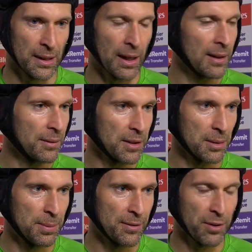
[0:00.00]
delighted with
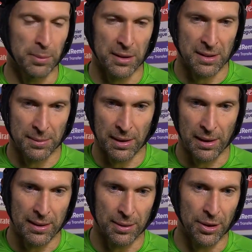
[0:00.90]
the performance. I'm
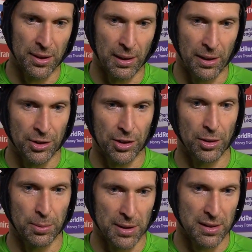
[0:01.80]
delighted with the clean
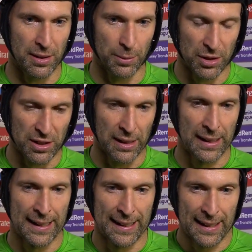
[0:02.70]
sheet. Obviously, it was I
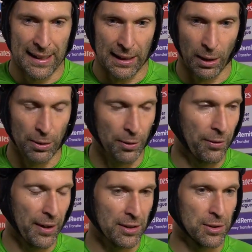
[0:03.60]
had a lot
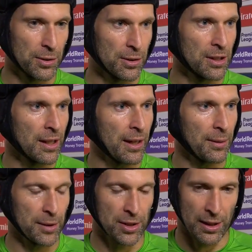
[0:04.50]
of things to do
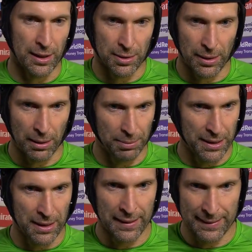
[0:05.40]
today, which I had to help
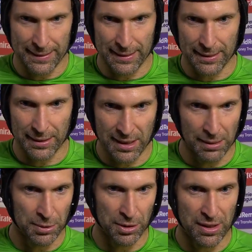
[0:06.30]
the
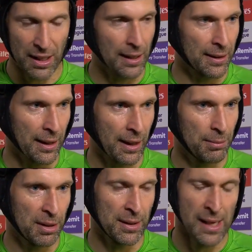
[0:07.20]
team to stay in the
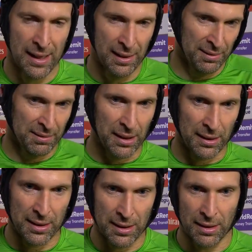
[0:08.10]
game. And
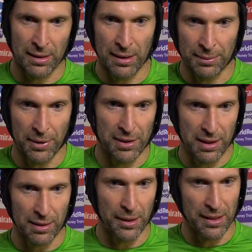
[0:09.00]

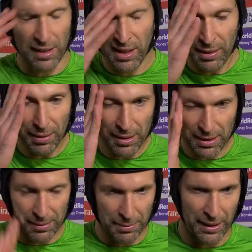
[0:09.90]
obviously, with
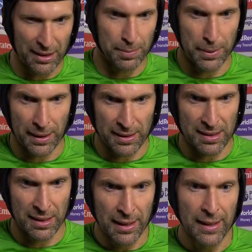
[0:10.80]
my
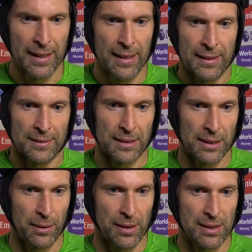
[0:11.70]
experience,
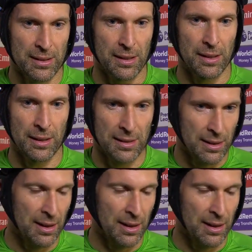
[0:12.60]
as a senior